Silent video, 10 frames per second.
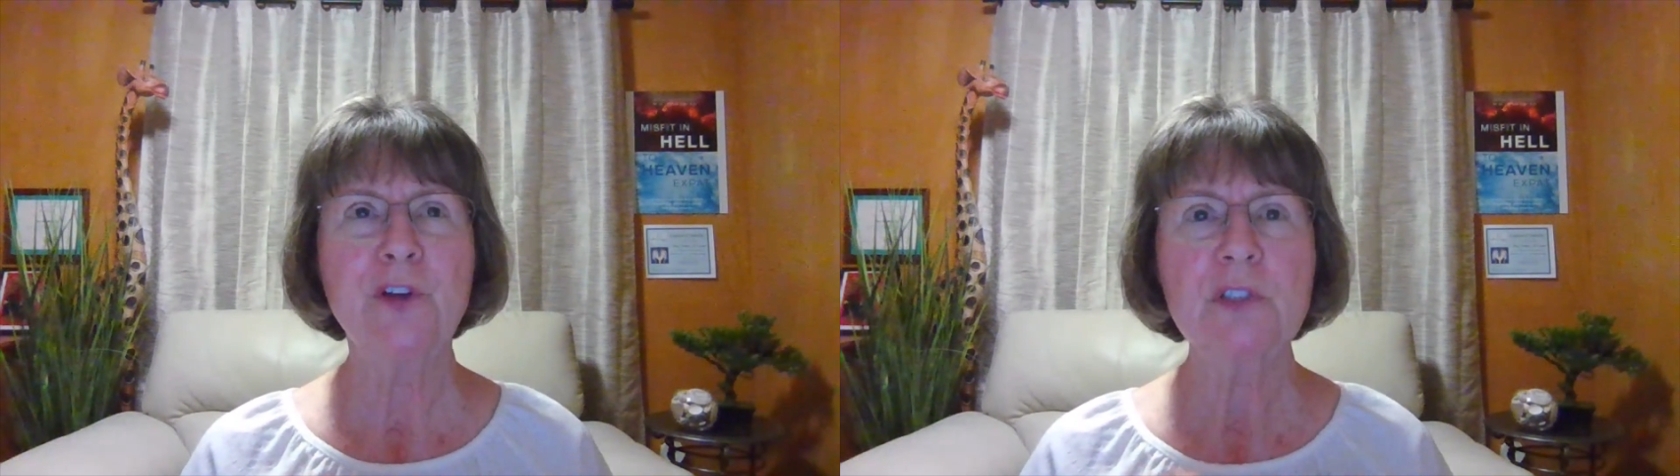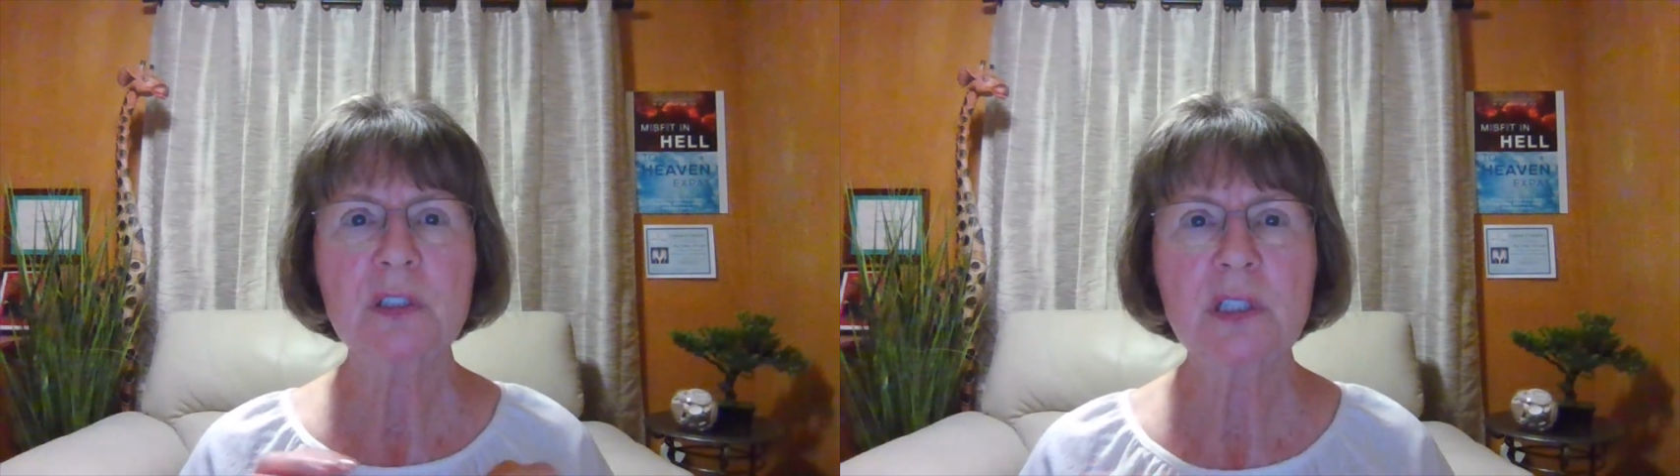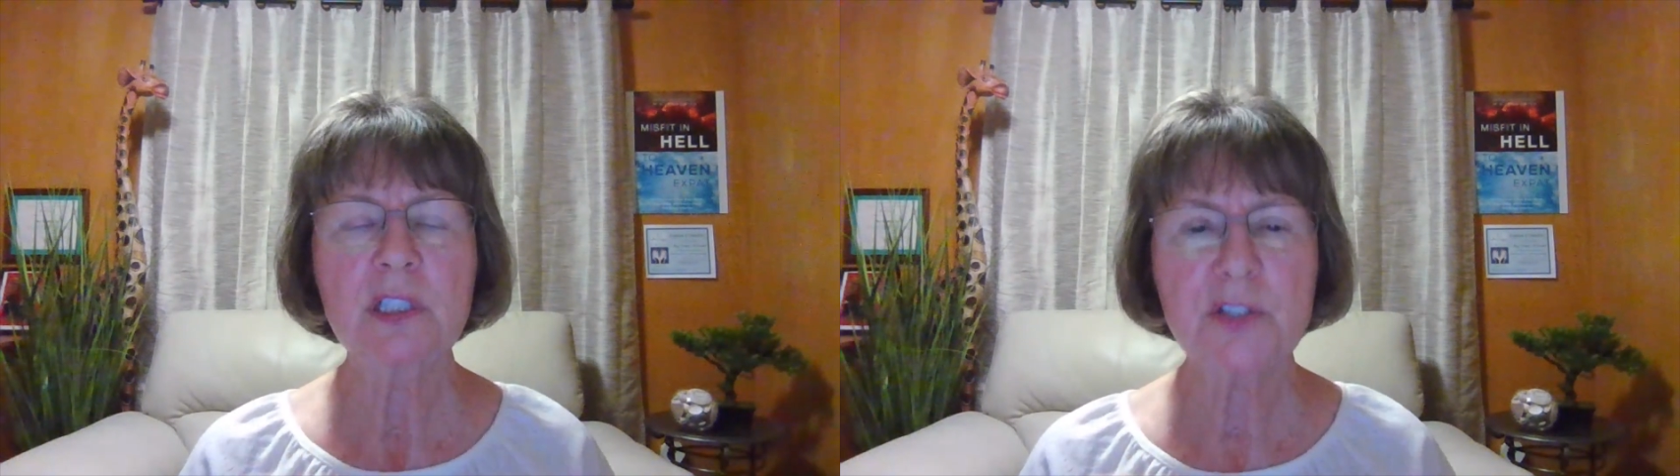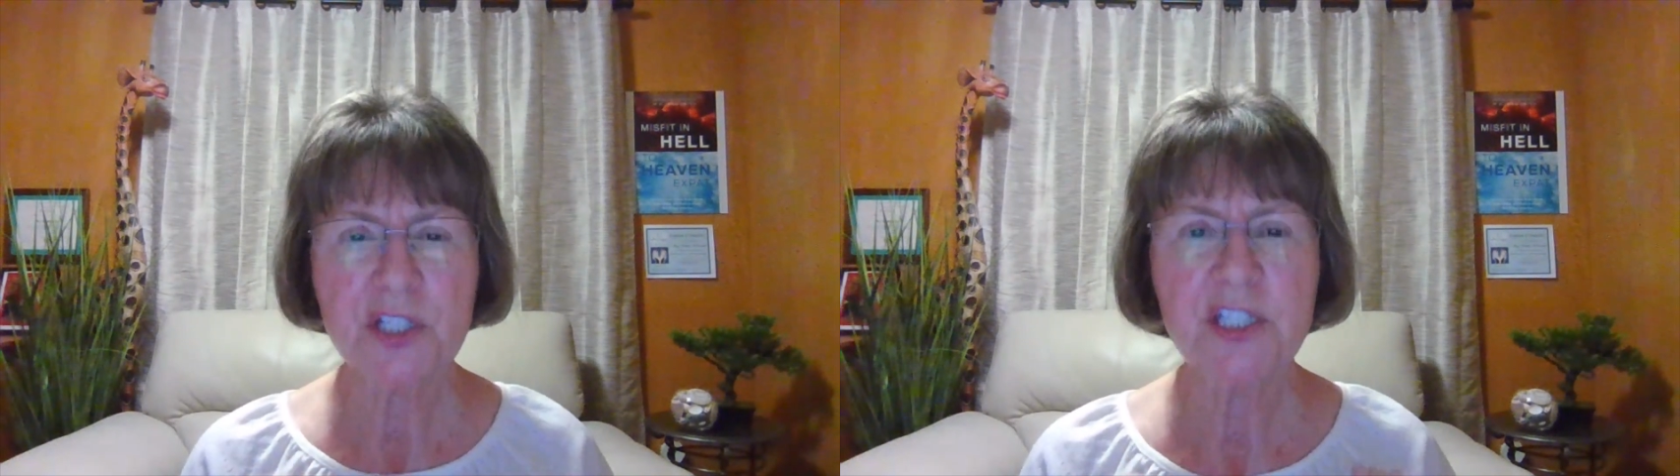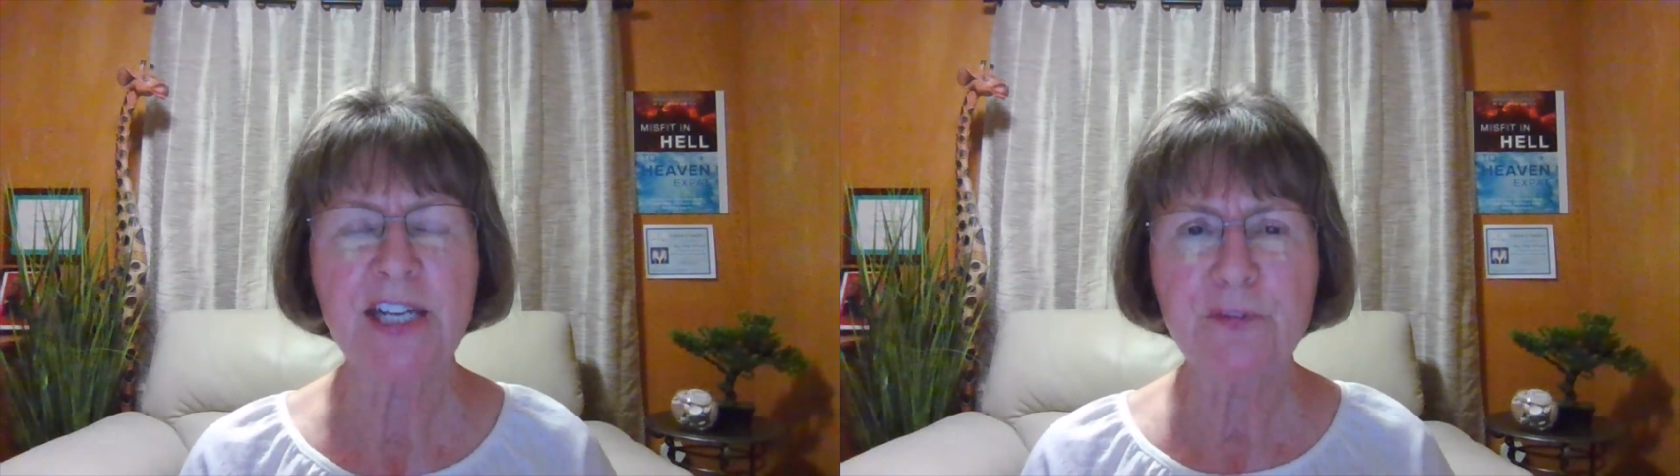felt a little
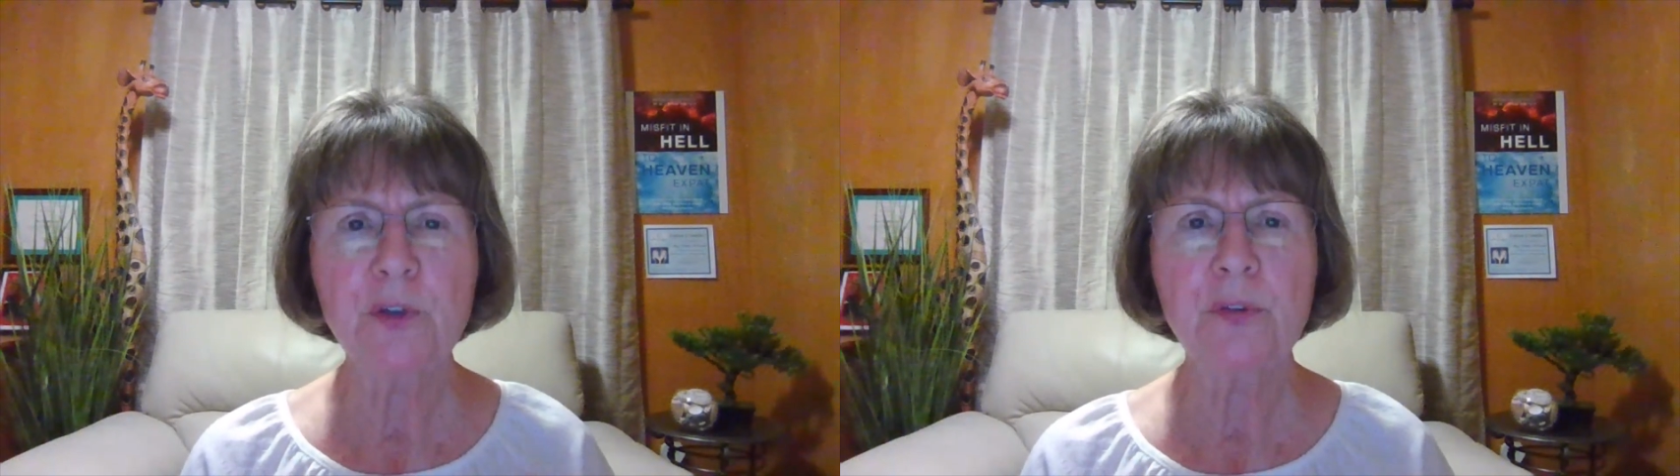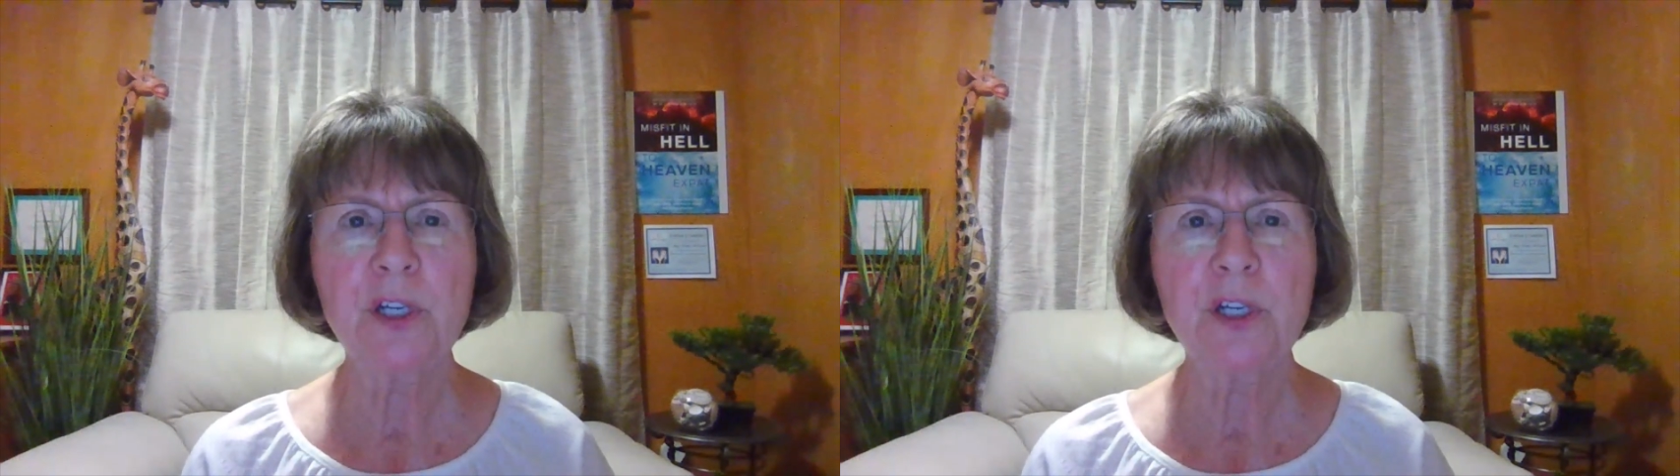safer